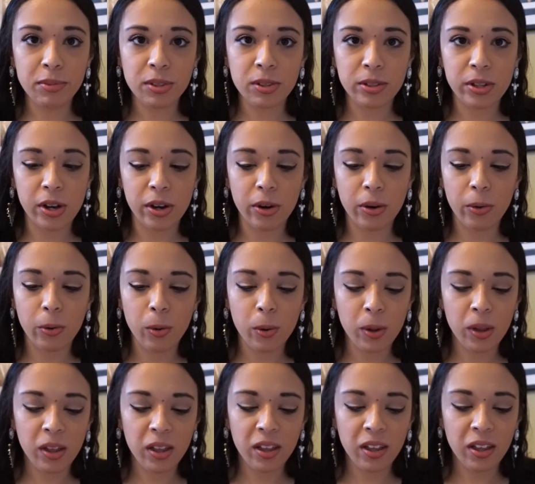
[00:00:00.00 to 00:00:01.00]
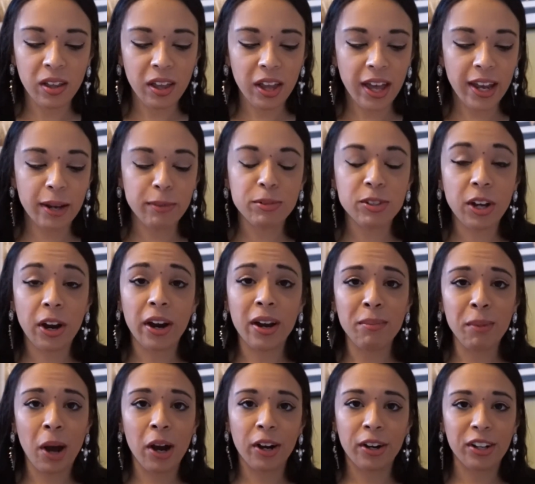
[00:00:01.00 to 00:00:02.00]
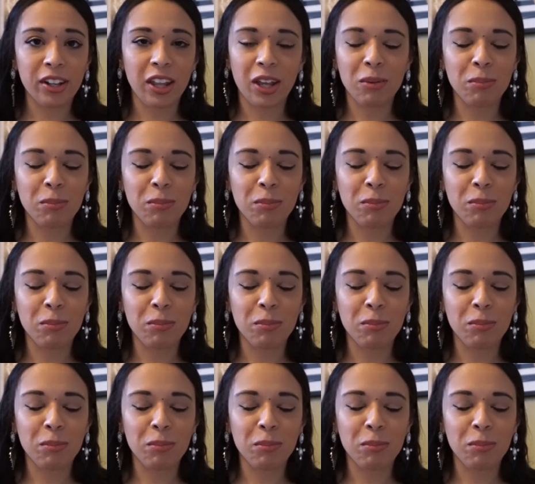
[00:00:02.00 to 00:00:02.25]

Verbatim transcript: So, and I'm sorry I'm already